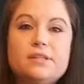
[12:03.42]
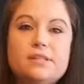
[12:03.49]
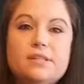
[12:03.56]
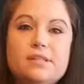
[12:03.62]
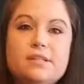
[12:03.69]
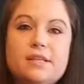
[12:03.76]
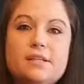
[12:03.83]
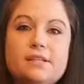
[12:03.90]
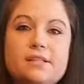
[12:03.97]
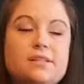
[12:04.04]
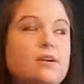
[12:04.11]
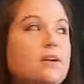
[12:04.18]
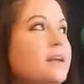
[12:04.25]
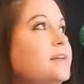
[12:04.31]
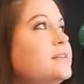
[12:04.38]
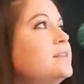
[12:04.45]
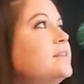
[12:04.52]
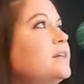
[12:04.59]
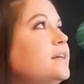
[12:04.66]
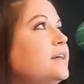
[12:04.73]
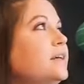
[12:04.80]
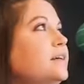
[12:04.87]
the sun's starting
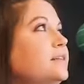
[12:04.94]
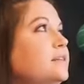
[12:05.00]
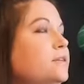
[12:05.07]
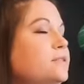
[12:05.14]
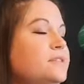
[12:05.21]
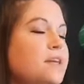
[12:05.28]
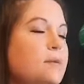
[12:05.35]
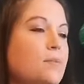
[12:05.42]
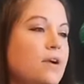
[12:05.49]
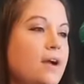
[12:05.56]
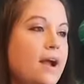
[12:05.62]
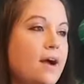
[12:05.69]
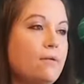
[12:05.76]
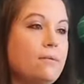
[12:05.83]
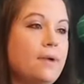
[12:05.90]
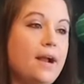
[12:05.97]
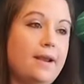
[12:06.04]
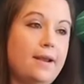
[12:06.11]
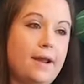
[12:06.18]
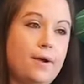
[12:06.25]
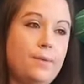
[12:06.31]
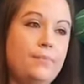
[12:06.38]
to get a little dimmer out right
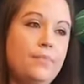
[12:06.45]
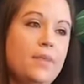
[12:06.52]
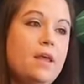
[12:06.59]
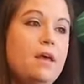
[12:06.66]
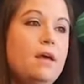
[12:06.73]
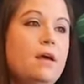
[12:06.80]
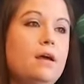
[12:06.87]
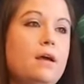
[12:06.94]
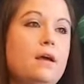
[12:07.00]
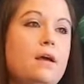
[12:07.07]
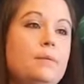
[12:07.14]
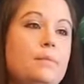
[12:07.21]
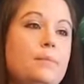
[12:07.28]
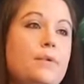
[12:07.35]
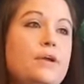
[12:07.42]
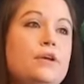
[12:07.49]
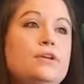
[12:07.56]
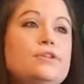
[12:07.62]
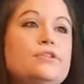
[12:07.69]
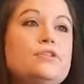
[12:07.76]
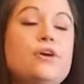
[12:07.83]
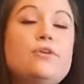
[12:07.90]
now.
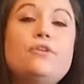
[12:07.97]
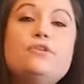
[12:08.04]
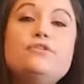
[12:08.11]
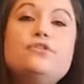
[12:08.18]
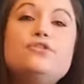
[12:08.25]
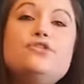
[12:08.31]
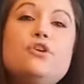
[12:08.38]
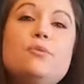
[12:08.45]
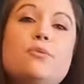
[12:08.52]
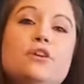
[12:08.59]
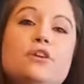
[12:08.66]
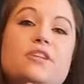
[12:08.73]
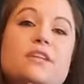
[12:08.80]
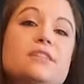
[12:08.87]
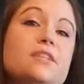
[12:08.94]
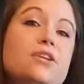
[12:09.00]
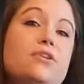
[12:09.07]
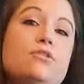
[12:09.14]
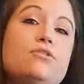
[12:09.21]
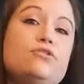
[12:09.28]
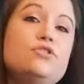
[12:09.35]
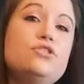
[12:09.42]
So those are two projects that
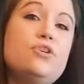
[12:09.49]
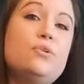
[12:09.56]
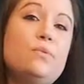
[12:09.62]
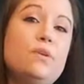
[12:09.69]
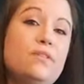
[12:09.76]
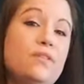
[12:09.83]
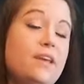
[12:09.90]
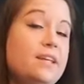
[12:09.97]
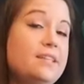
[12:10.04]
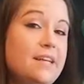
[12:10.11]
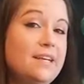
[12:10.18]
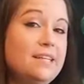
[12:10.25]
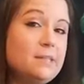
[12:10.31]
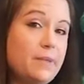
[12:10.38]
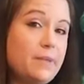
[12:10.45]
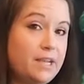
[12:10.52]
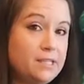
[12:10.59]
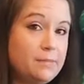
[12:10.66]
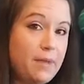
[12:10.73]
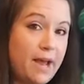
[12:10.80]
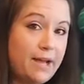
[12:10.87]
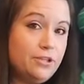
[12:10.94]
you can do with the Cadet Space
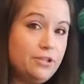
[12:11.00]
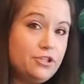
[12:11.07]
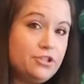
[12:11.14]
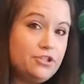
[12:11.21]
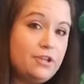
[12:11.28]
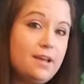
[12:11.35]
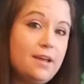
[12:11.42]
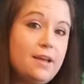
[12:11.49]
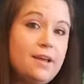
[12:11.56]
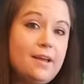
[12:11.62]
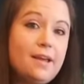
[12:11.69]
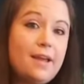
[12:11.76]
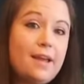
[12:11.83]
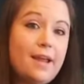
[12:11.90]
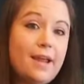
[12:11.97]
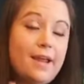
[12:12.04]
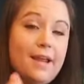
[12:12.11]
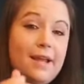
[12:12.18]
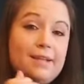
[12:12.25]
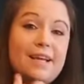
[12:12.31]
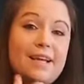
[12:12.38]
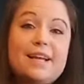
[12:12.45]
Badge.
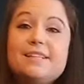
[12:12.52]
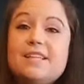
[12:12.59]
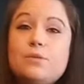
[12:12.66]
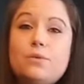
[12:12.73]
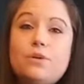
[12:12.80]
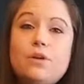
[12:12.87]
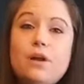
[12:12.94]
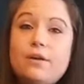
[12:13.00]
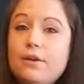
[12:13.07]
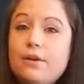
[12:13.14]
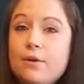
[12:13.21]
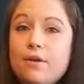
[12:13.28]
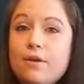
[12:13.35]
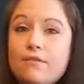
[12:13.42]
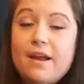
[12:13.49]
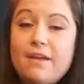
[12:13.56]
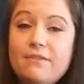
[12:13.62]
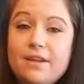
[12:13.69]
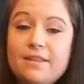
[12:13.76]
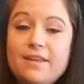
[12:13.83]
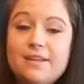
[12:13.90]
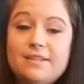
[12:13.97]
And like I said, we're not going to go over
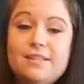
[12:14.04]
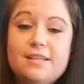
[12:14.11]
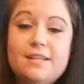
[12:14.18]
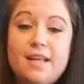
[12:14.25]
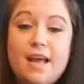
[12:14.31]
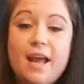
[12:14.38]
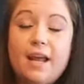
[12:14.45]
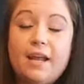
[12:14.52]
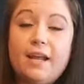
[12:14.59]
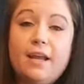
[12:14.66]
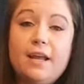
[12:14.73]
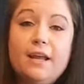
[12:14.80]
everything today.